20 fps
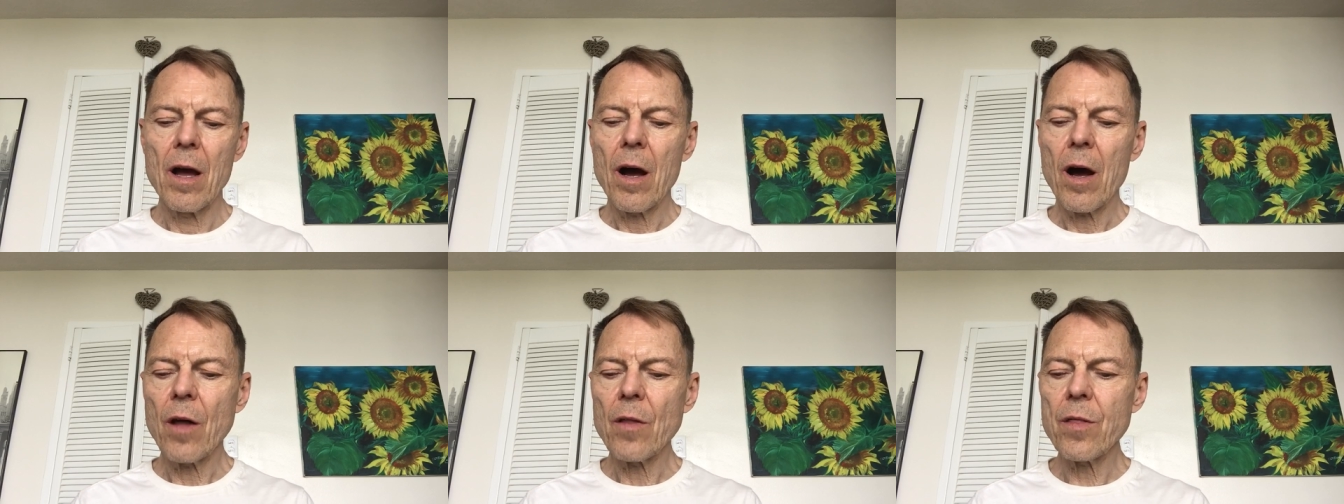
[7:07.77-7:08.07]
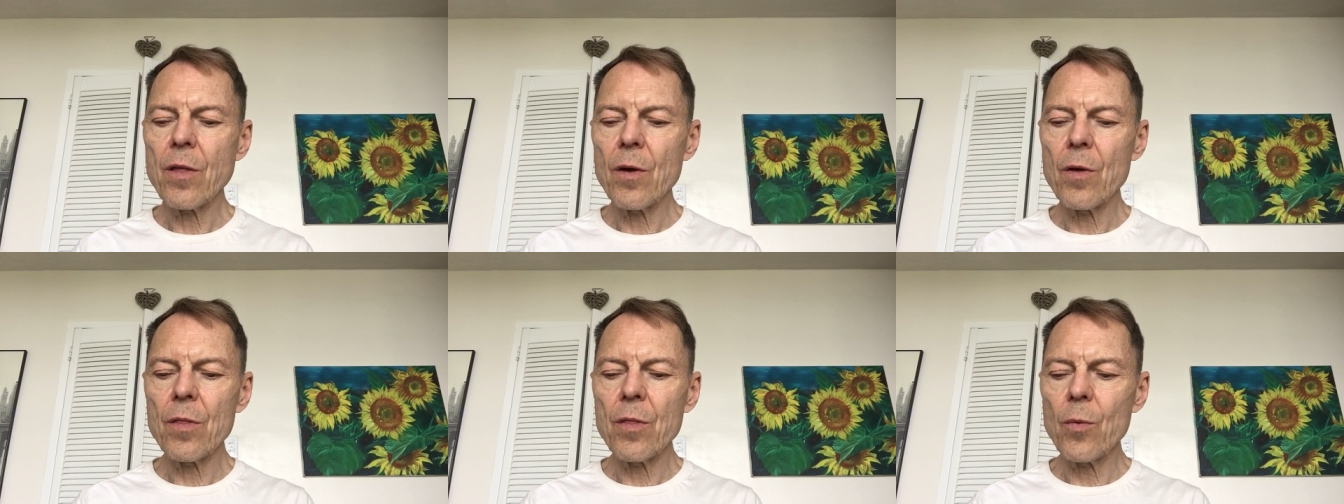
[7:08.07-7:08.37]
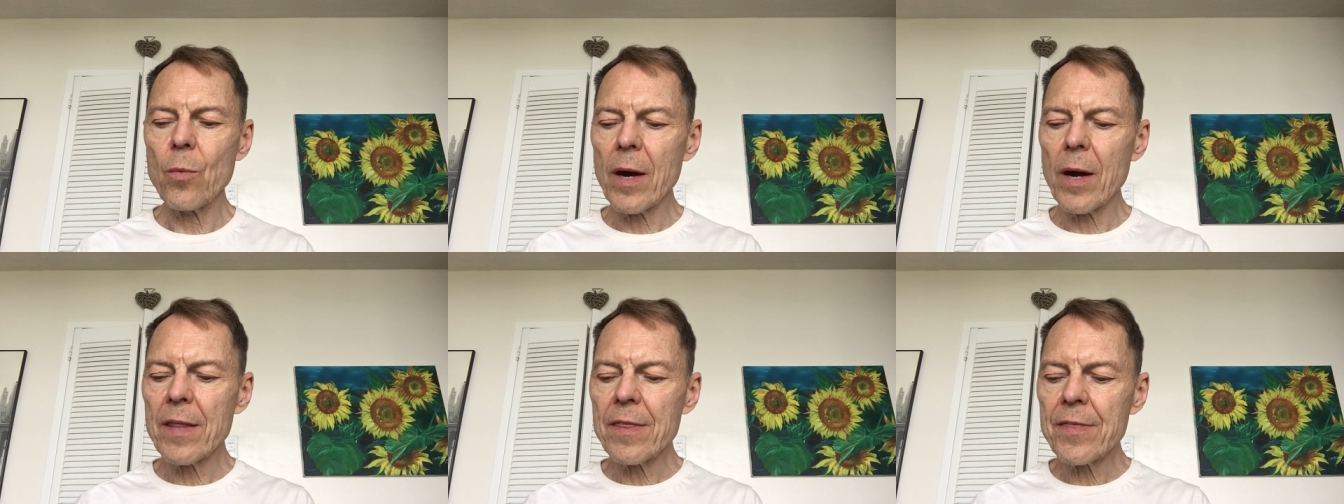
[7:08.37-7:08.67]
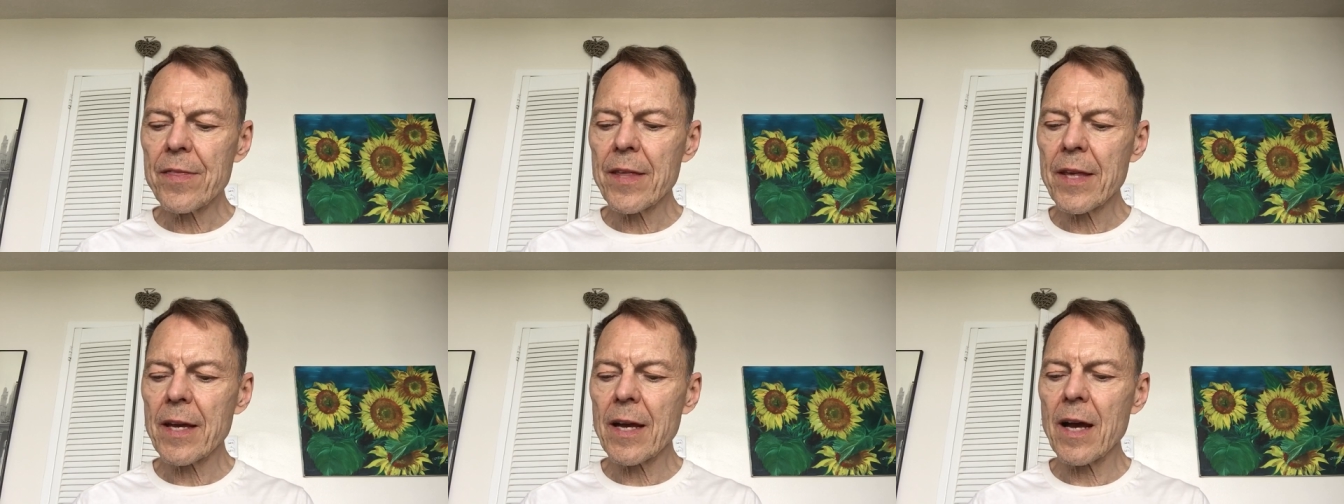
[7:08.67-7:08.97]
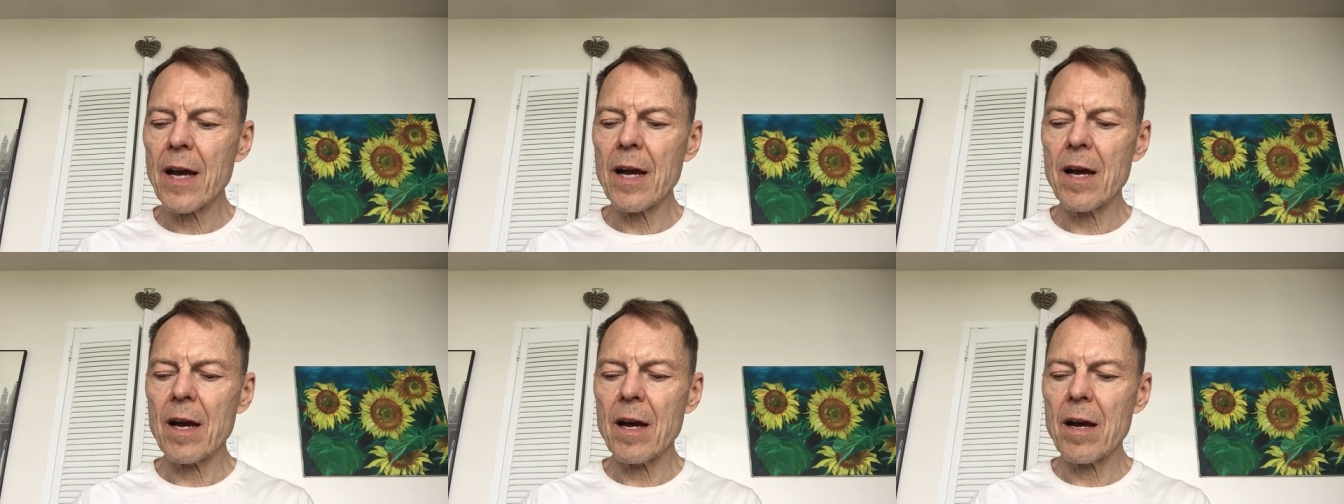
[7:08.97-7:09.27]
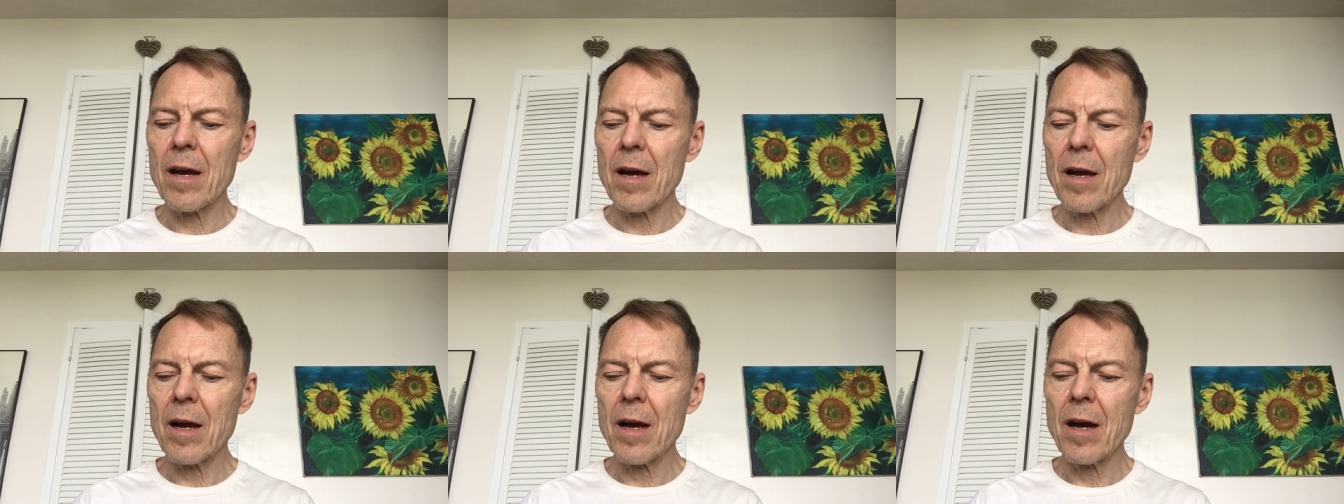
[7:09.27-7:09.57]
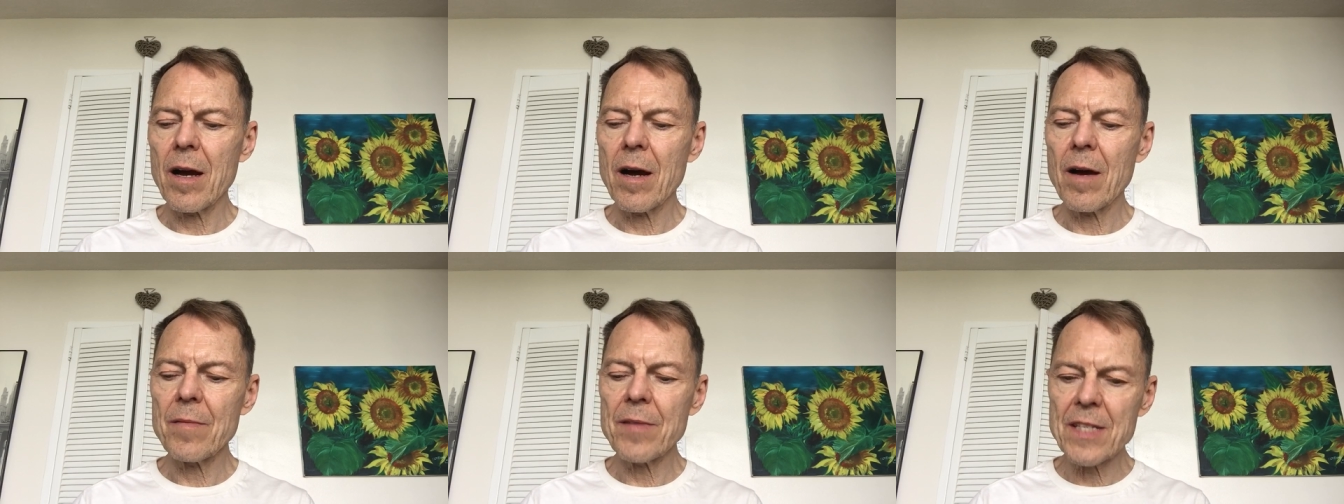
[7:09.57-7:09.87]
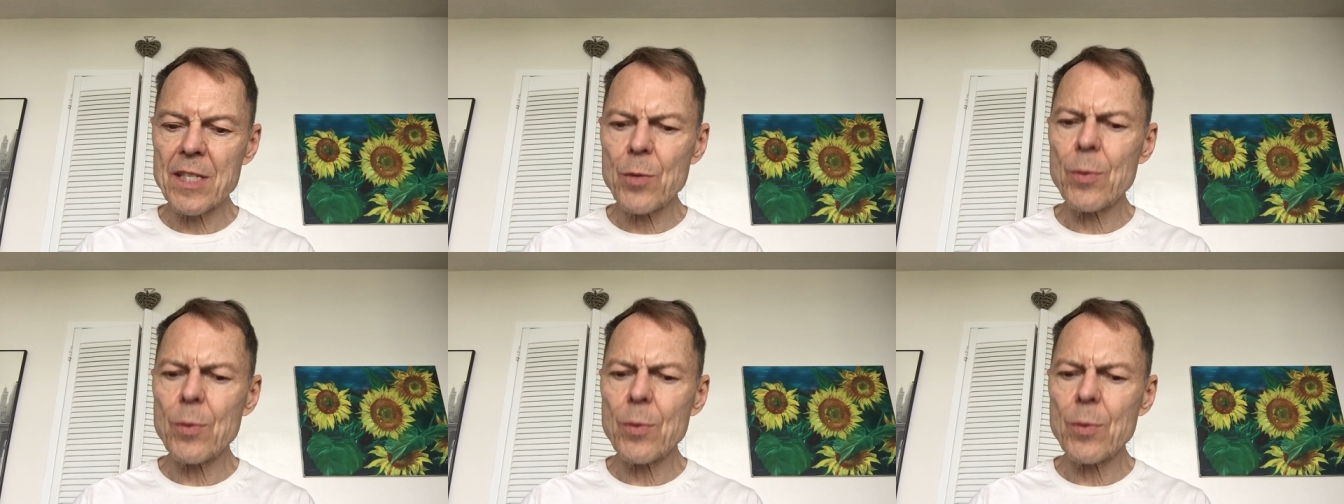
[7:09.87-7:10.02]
Although the one thing, this